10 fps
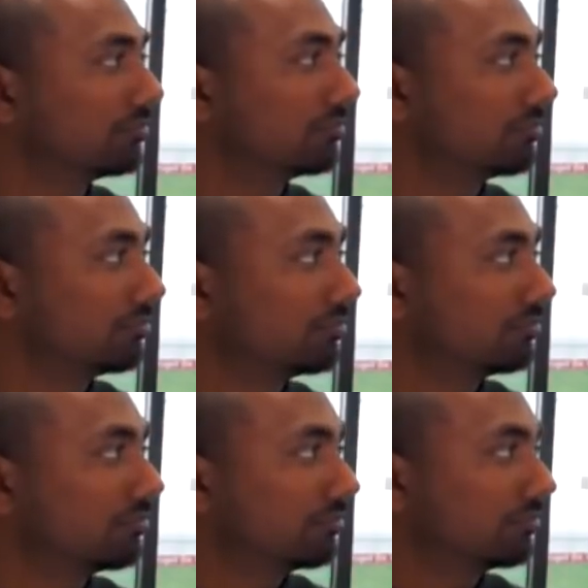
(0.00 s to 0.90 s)

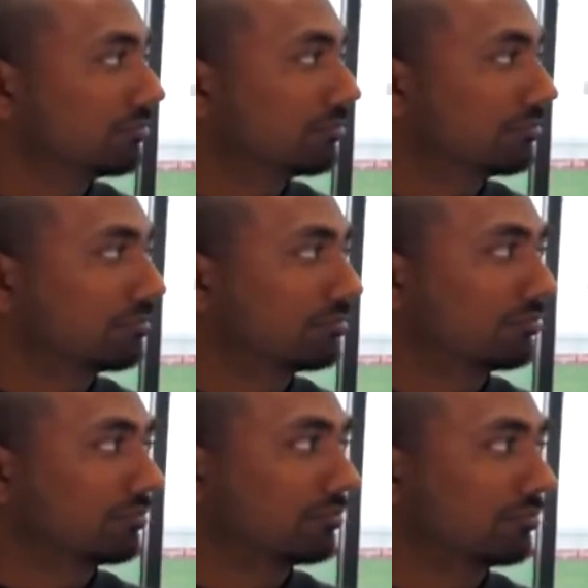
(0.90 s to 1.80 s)

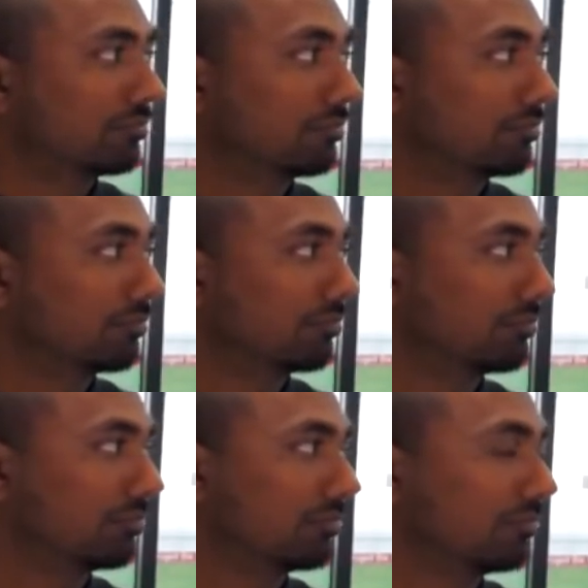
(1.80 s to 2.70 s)

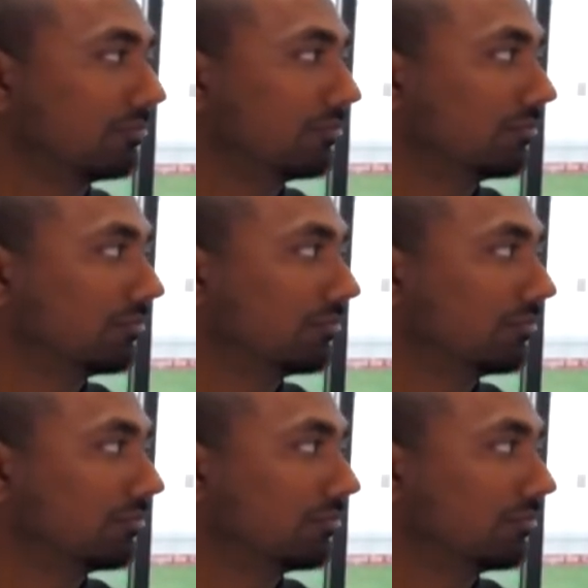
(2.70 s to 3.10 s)
This person isn't speaking.